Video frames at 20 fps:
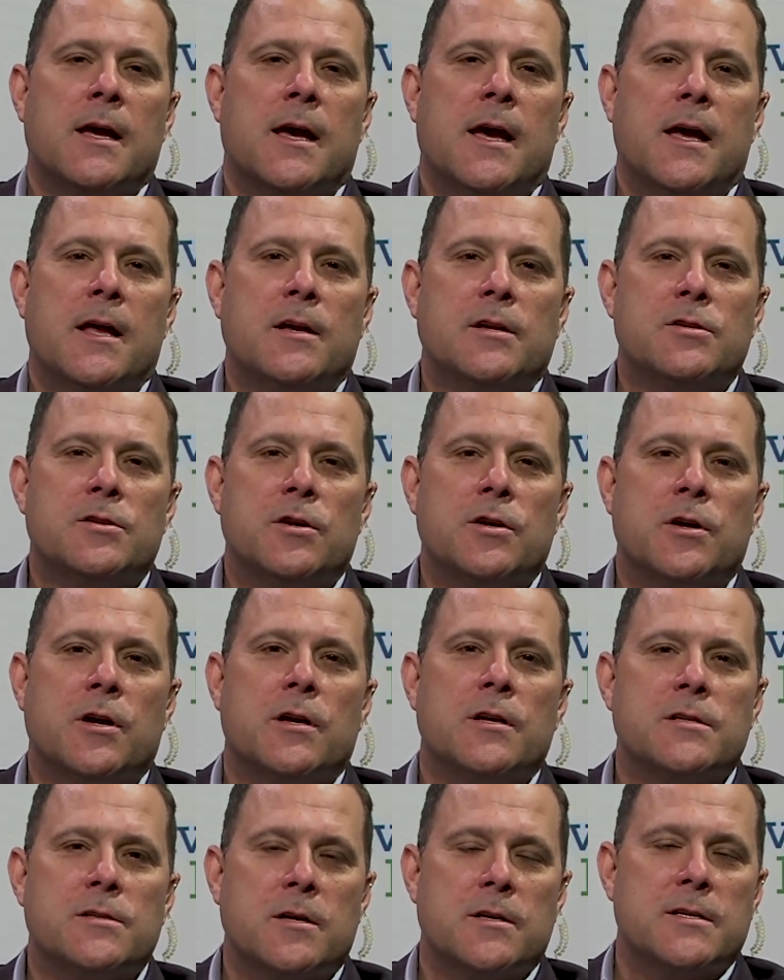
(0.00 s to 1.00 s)
And so you're
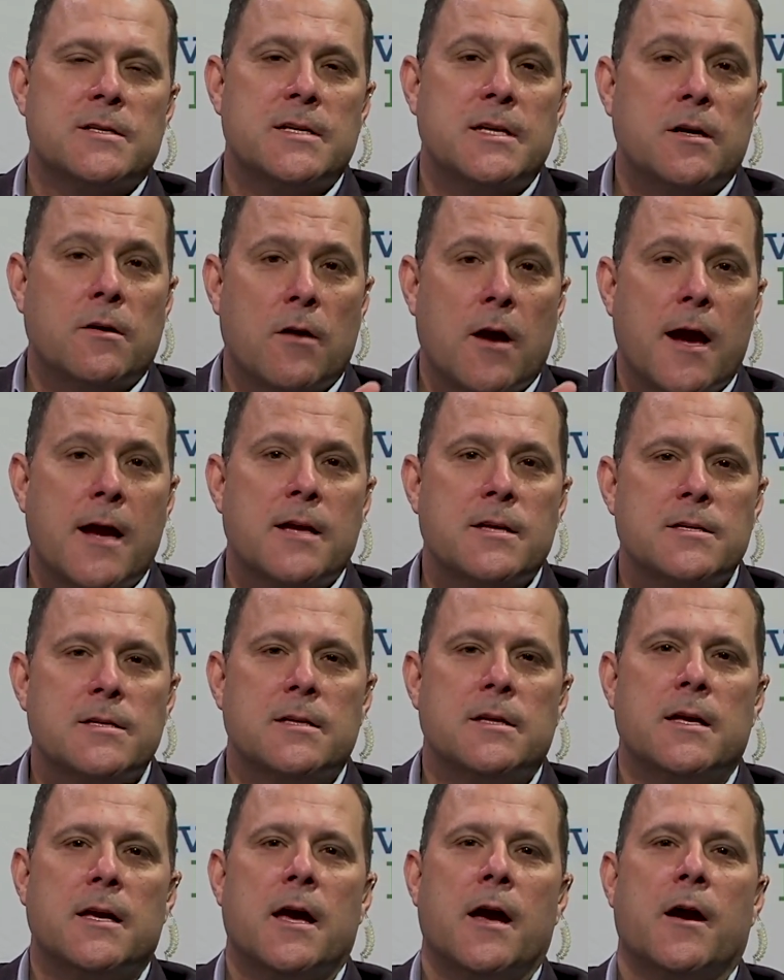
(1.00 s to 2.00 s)
going to start to see cranes
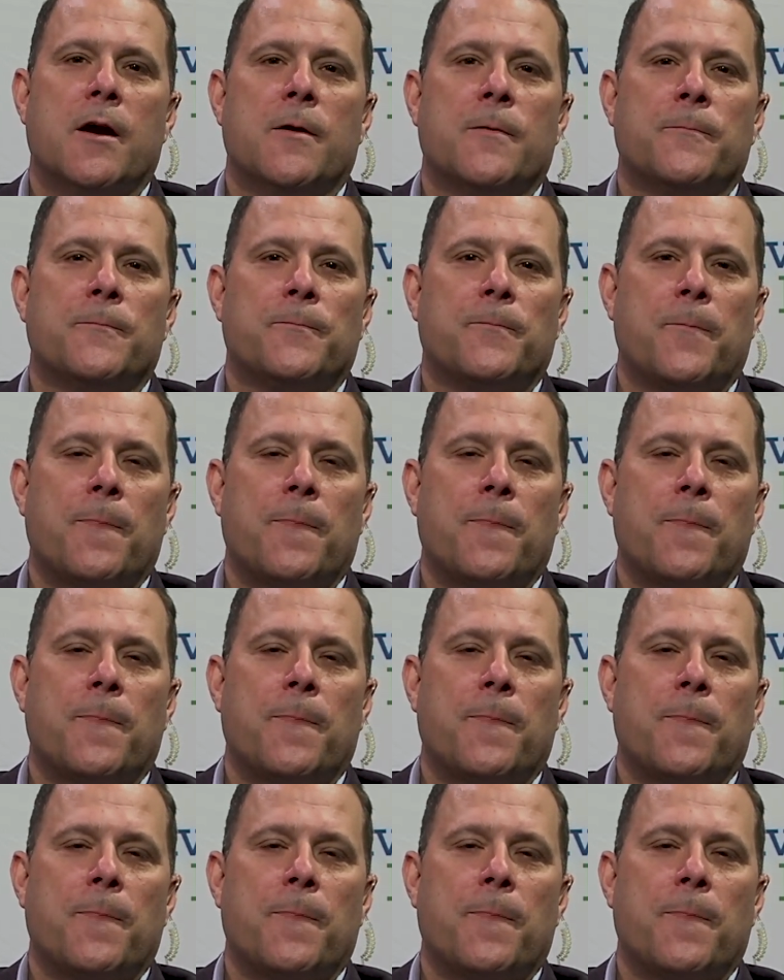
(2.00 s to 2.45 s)
in the air.